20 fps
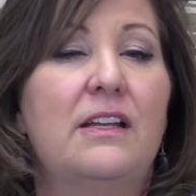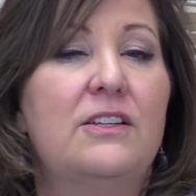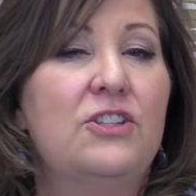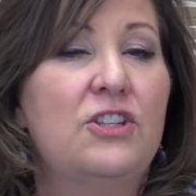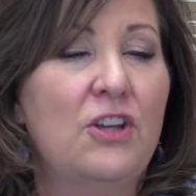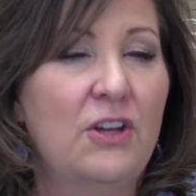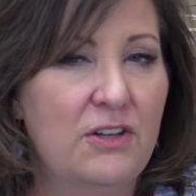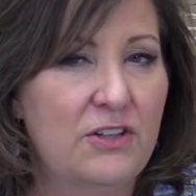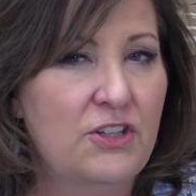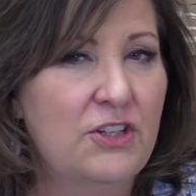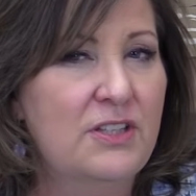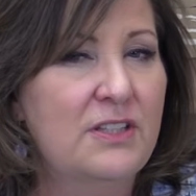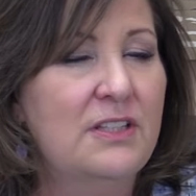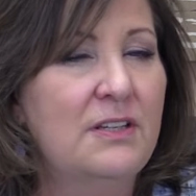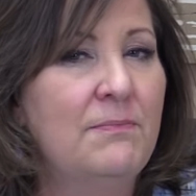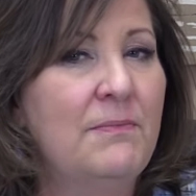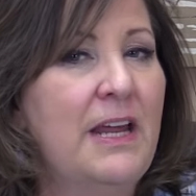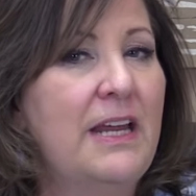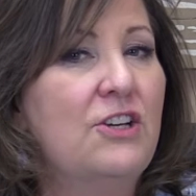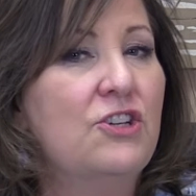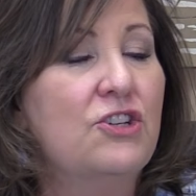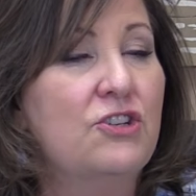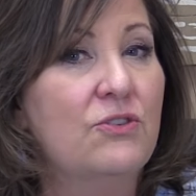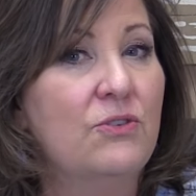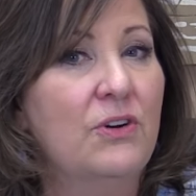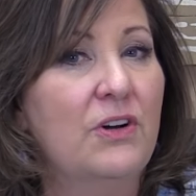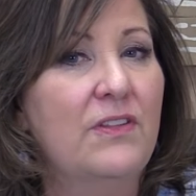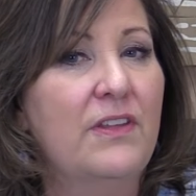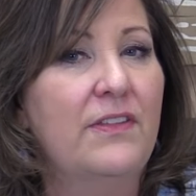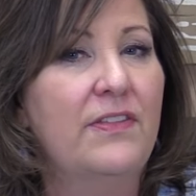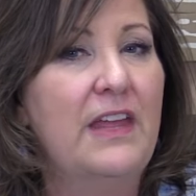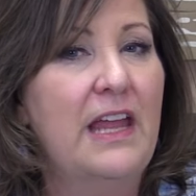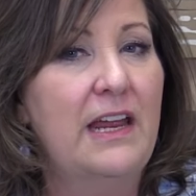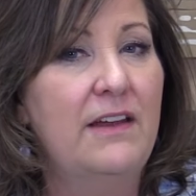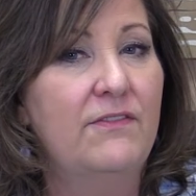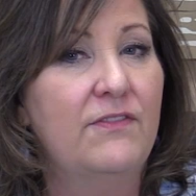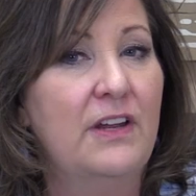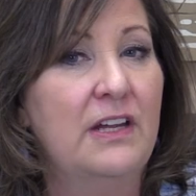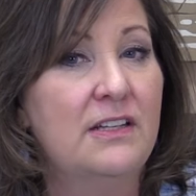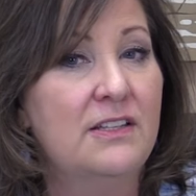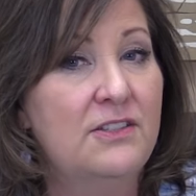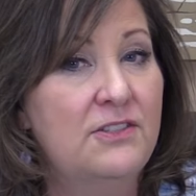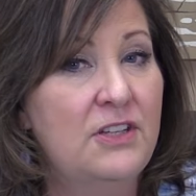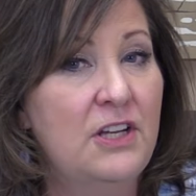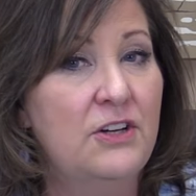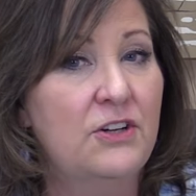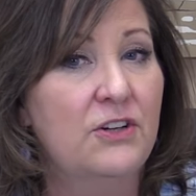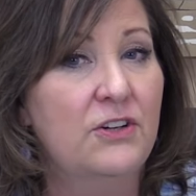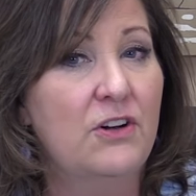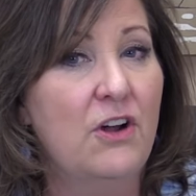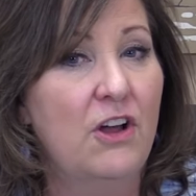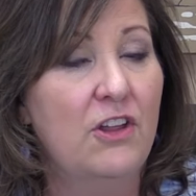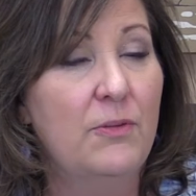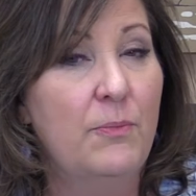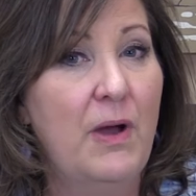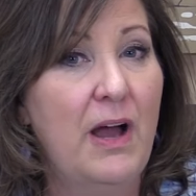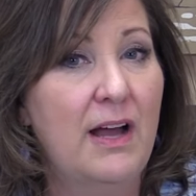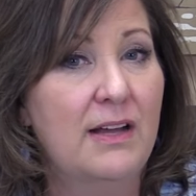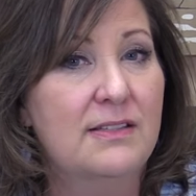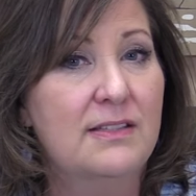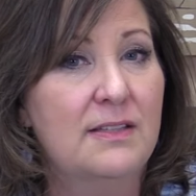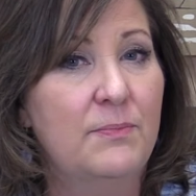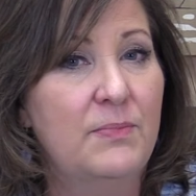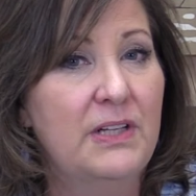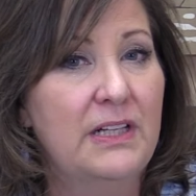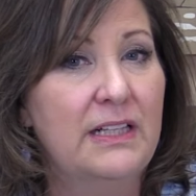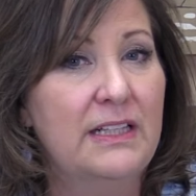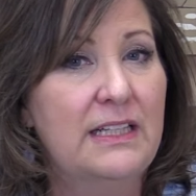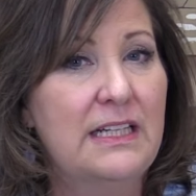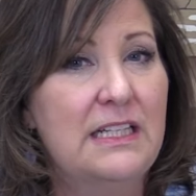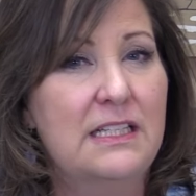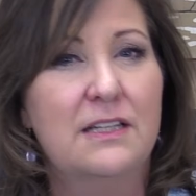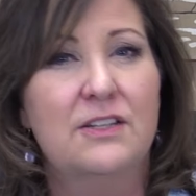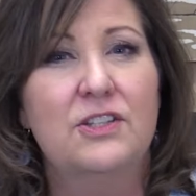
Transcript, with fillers: just to make sure that they've considered all the possibilities,